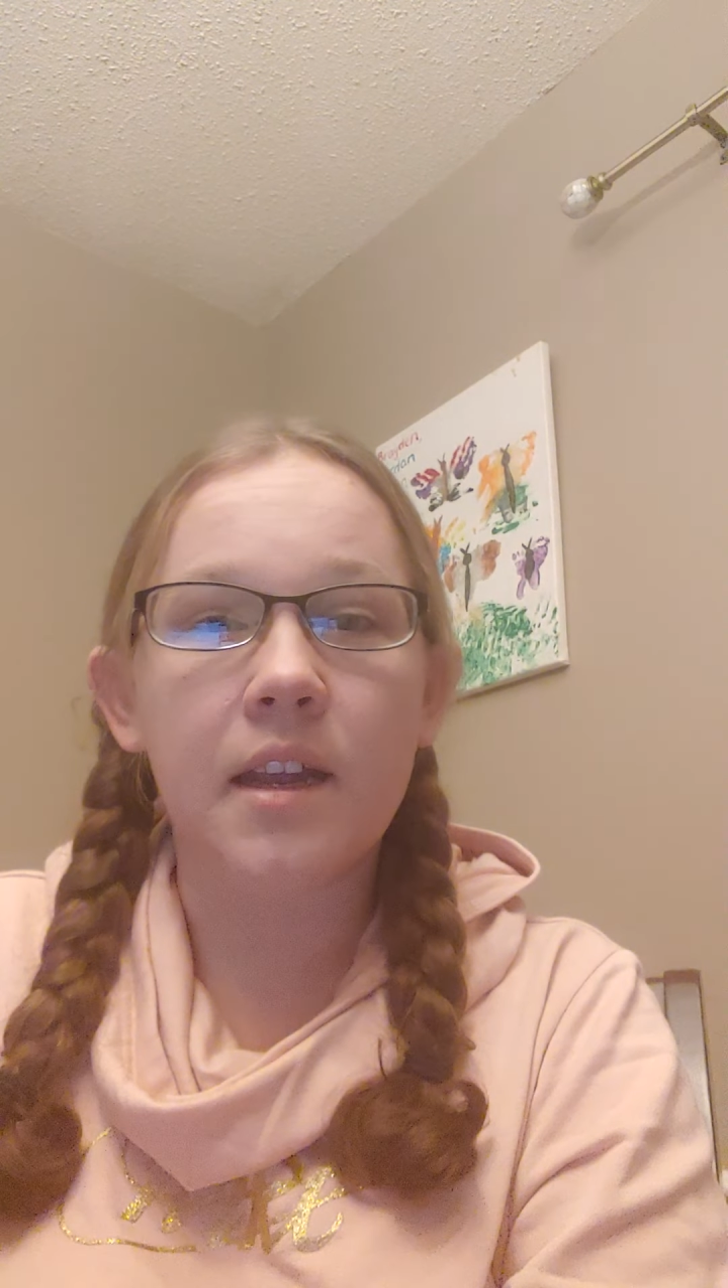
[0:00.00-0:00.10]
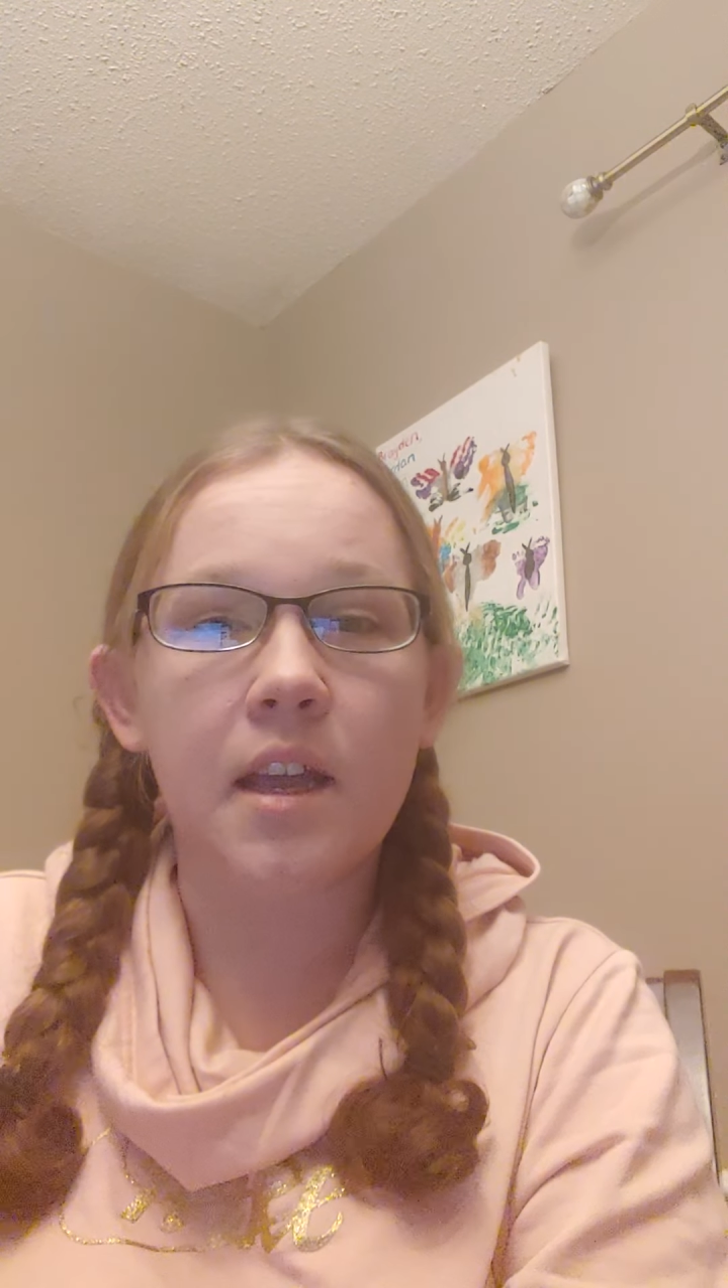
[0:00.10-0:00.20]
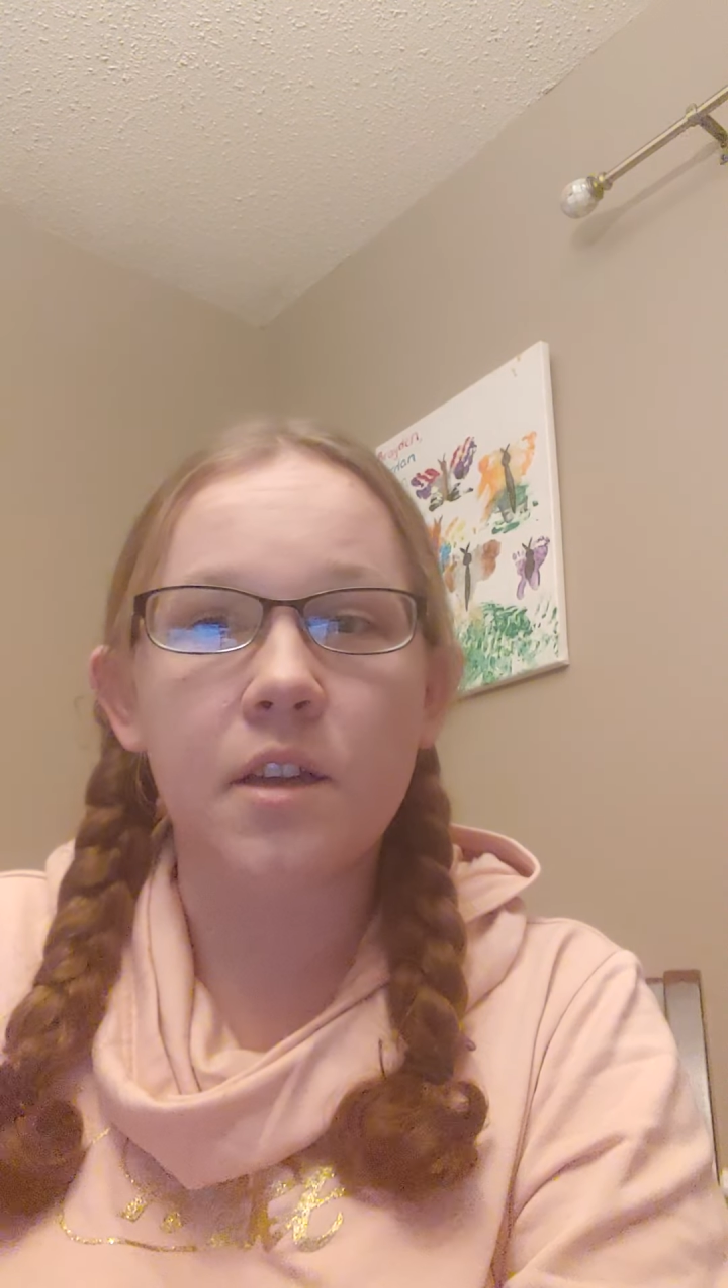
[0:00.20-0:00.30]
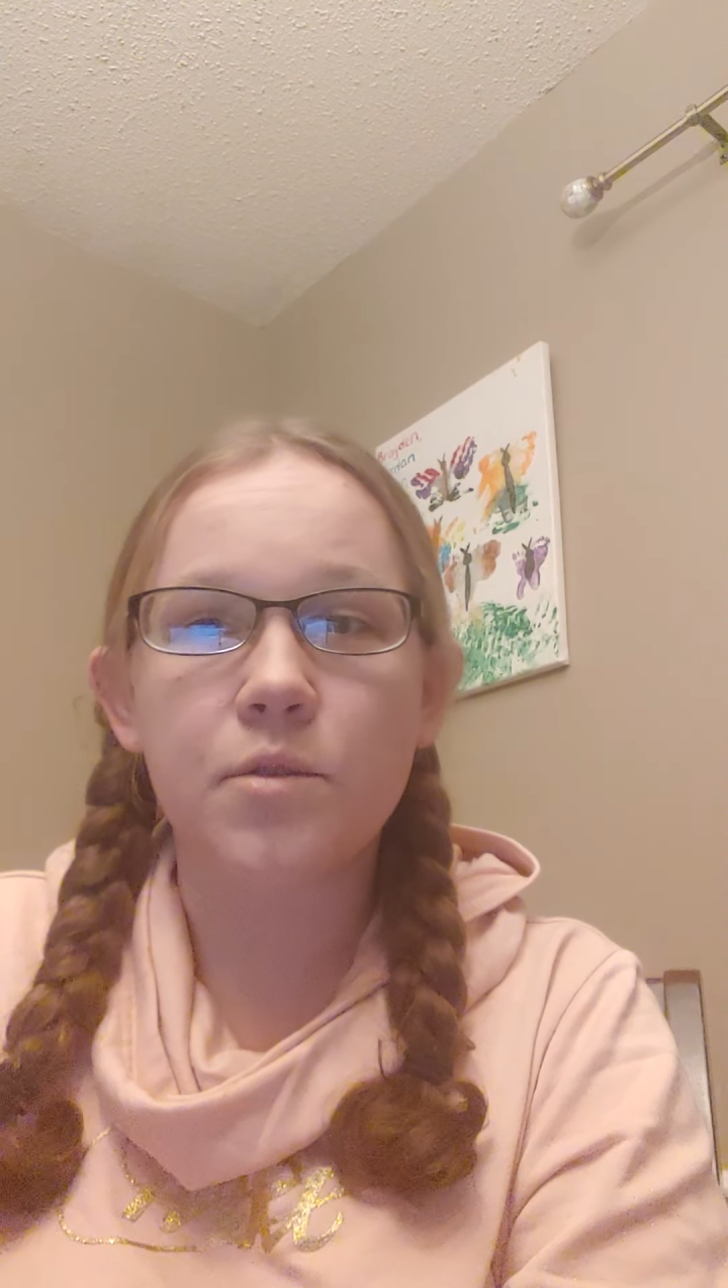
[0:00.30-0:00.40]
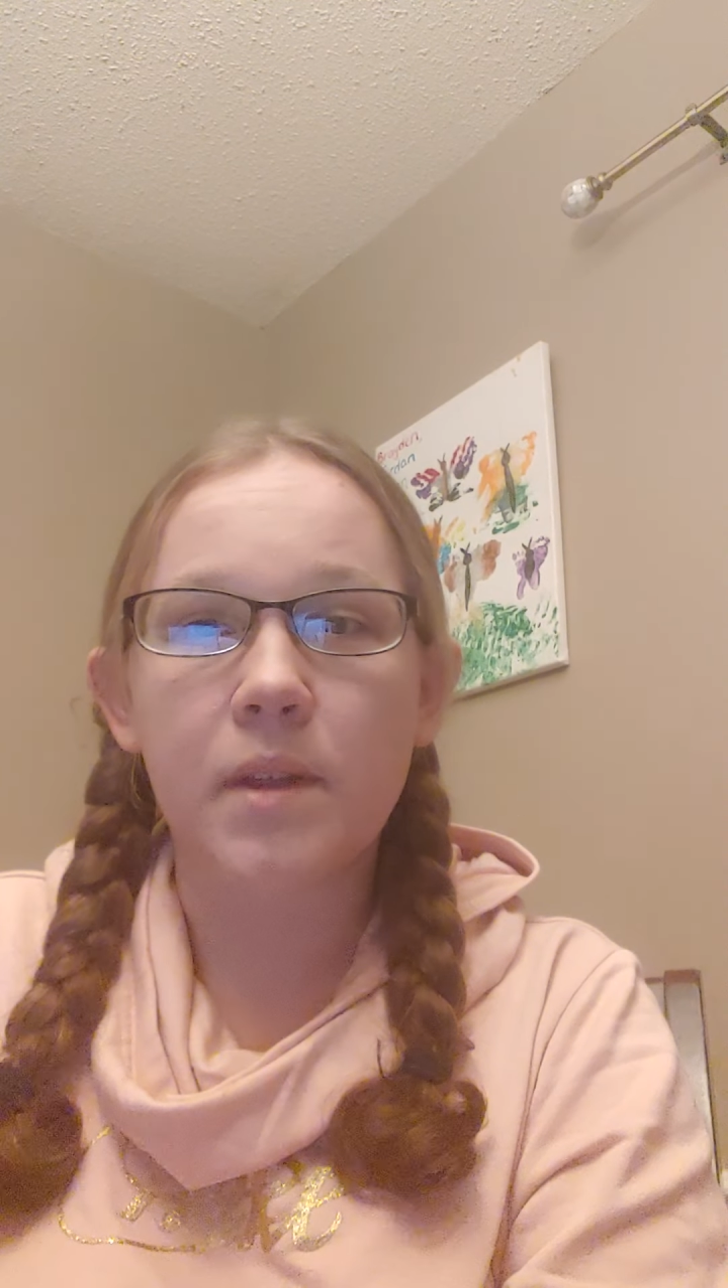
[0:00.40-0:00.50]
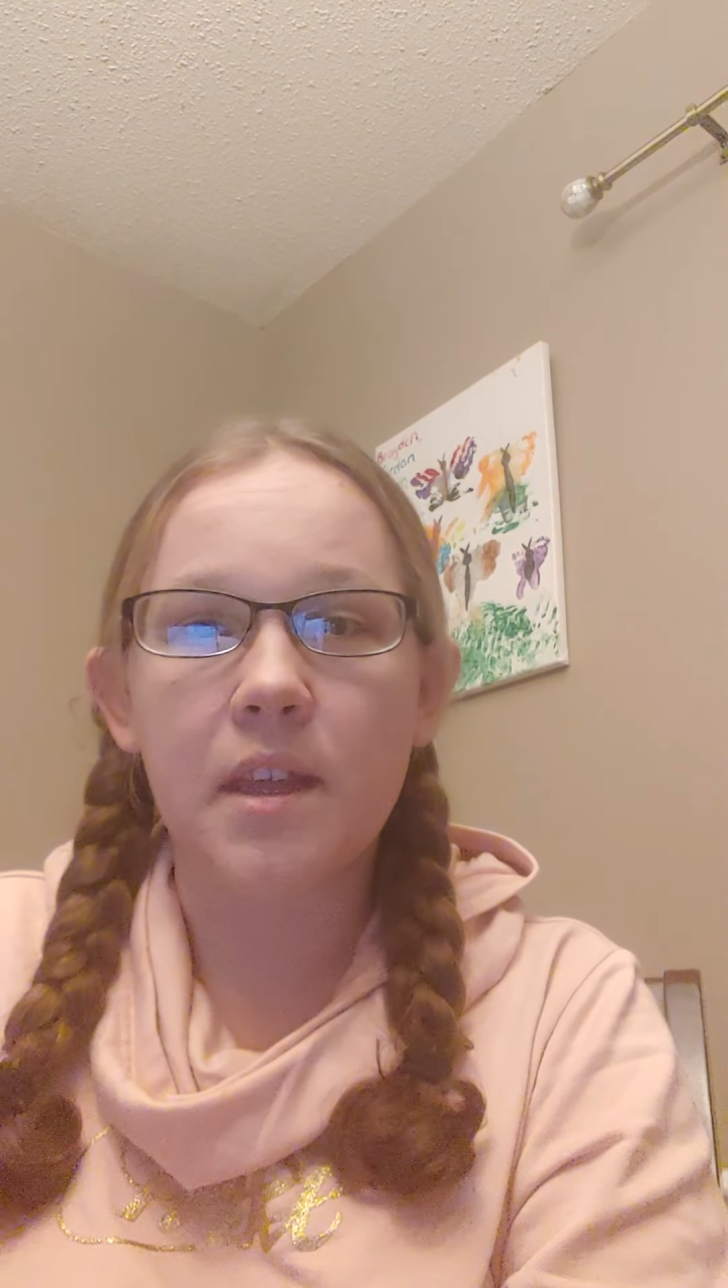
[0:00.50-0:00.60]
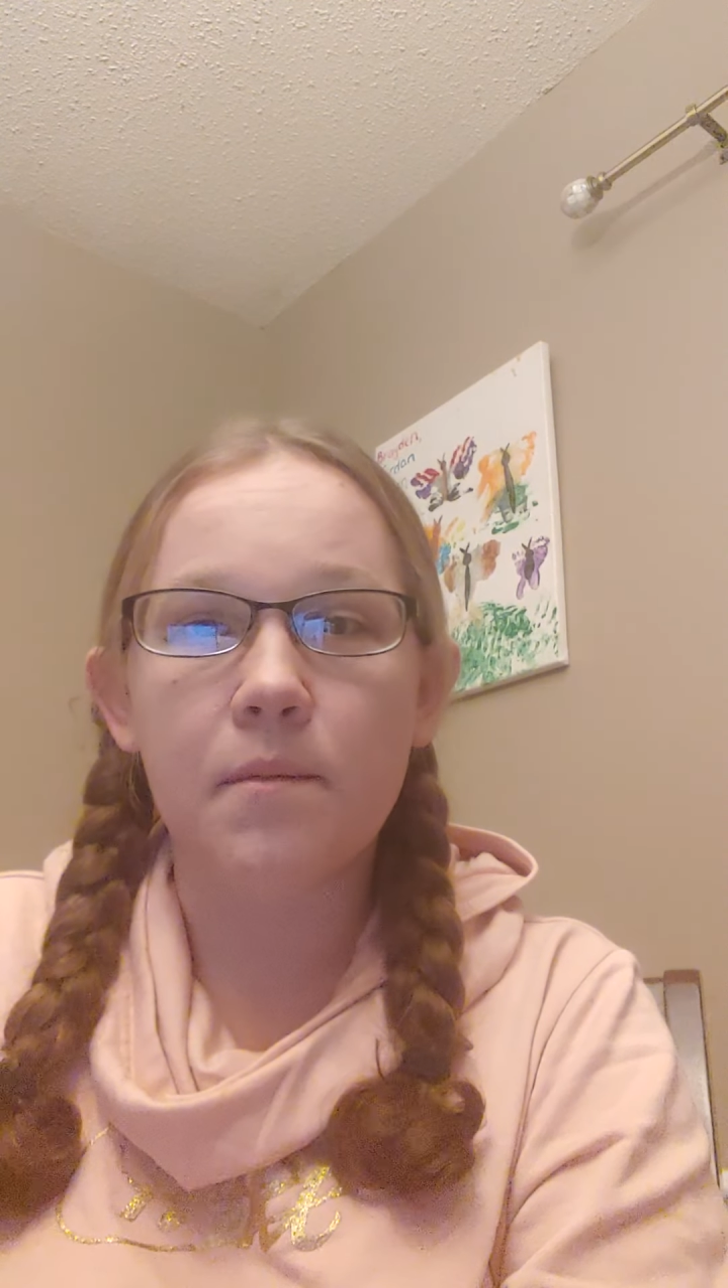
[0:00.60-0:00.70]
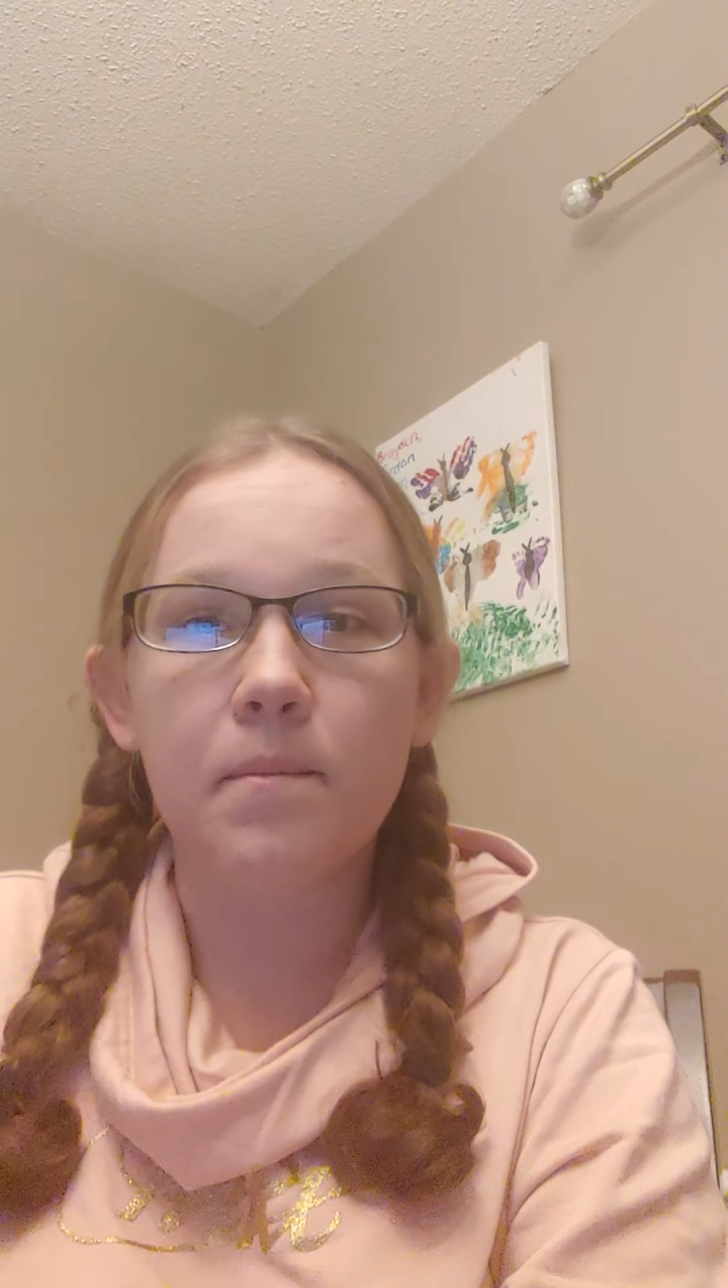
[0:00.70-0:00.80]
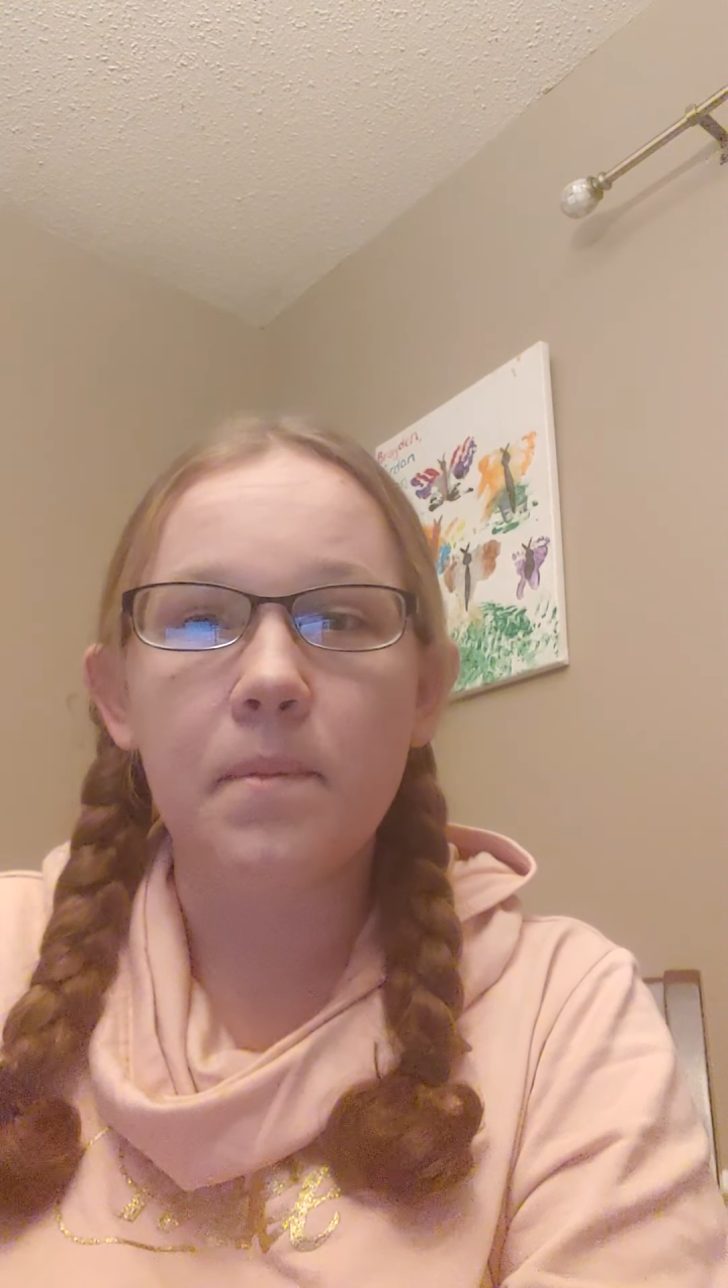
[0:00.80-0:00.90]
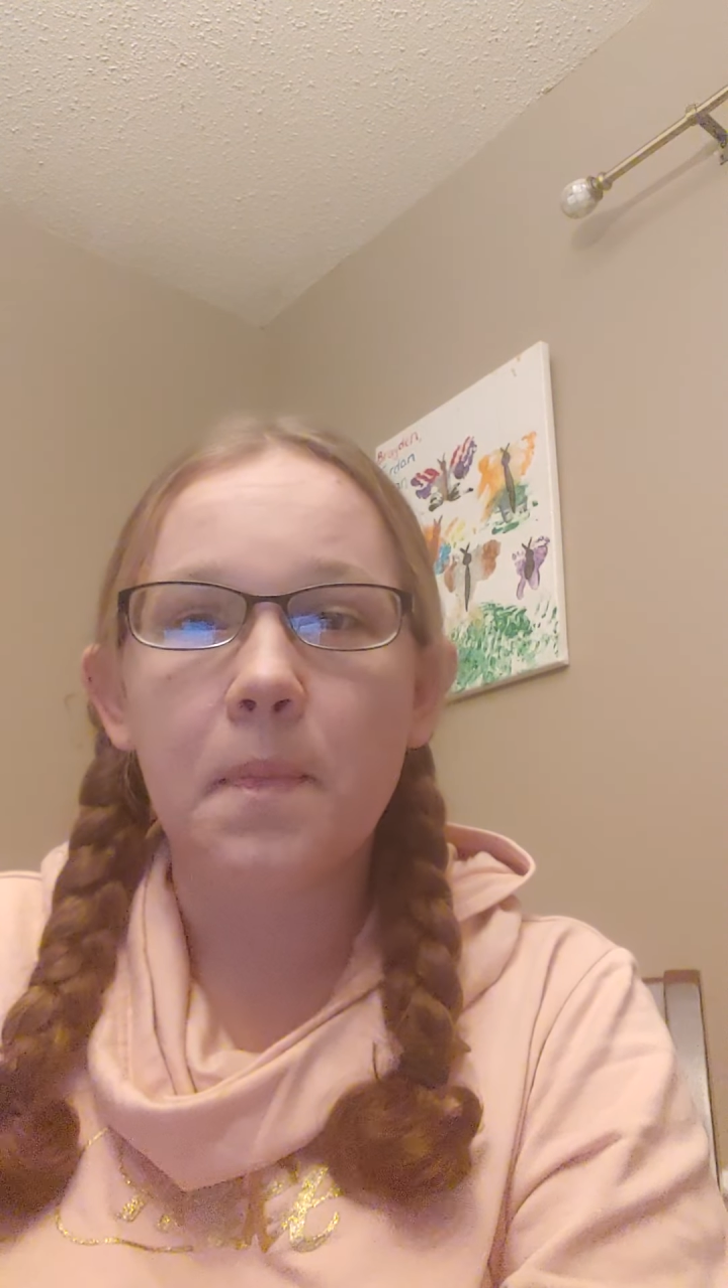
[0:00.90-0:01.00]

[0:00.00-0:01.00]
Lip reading: engage with them.